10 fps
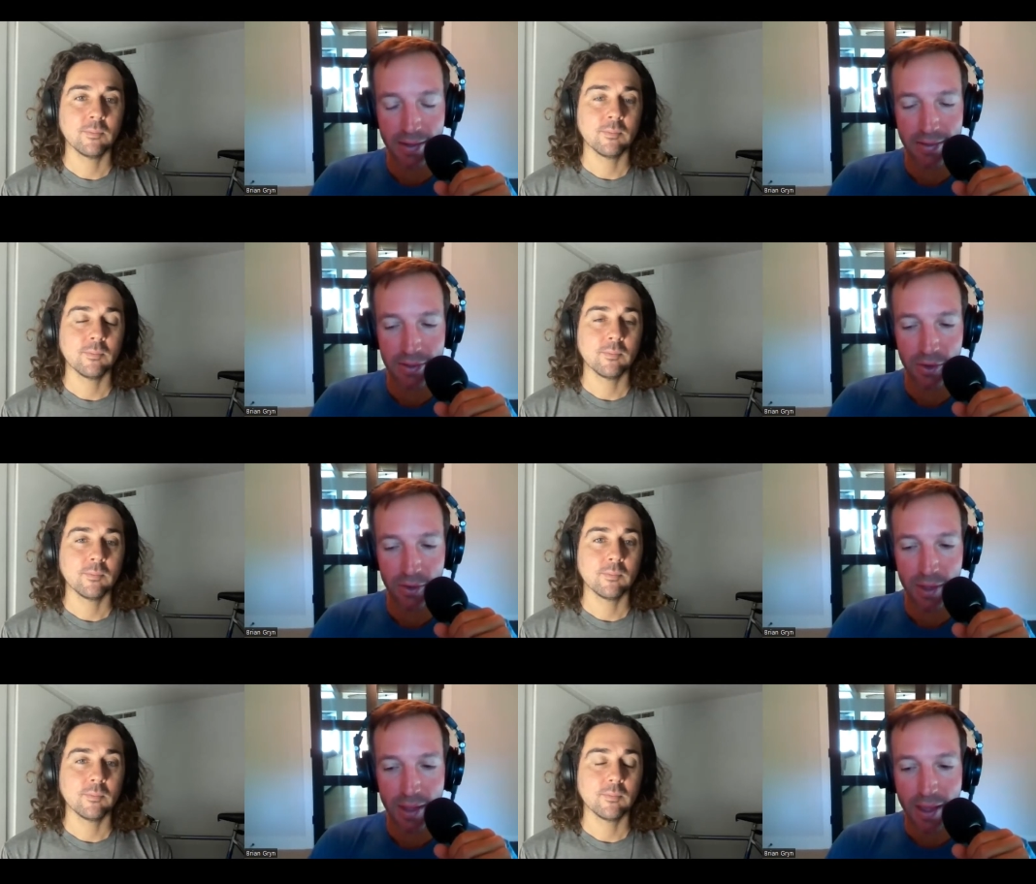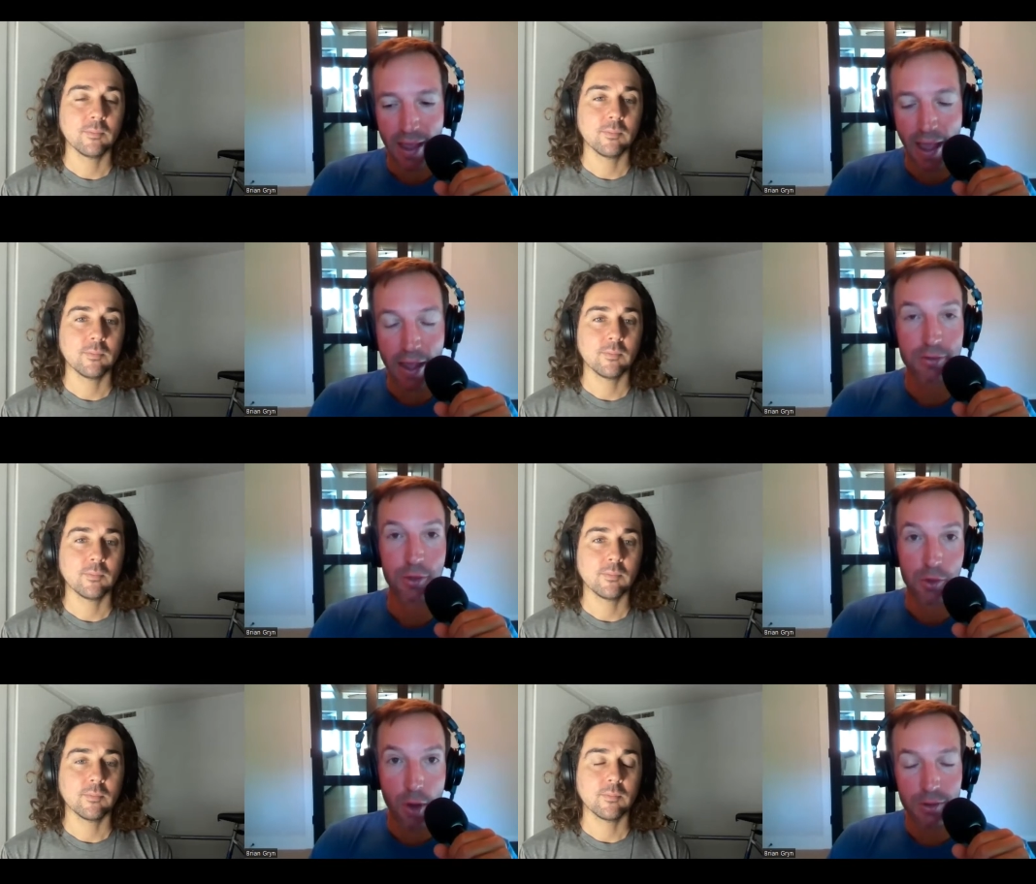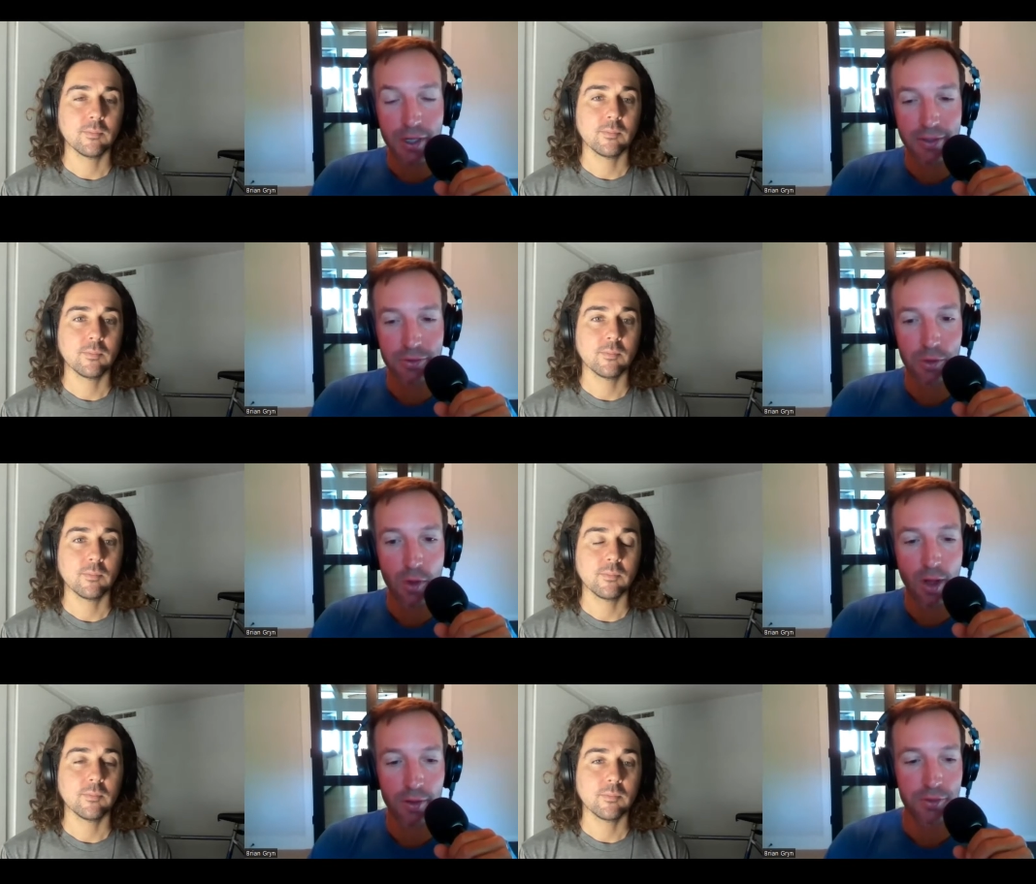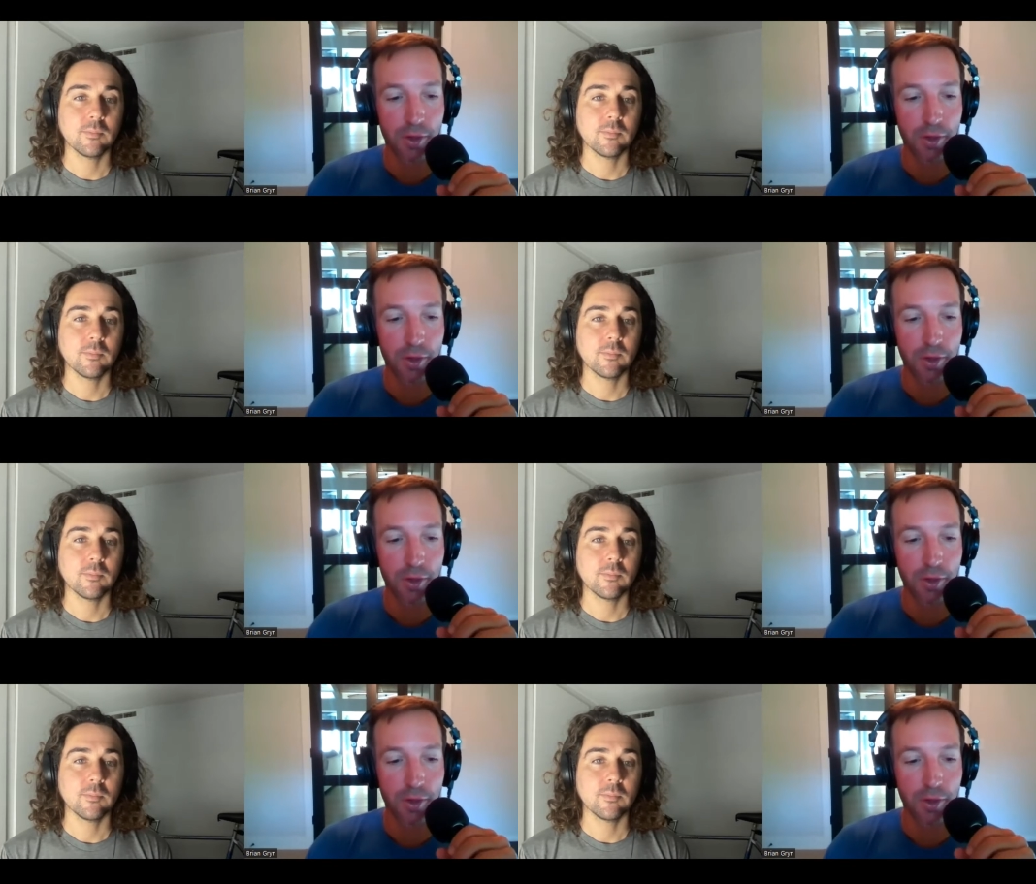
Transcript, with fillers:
Speaker 1: and, you know, I also coach high school golf.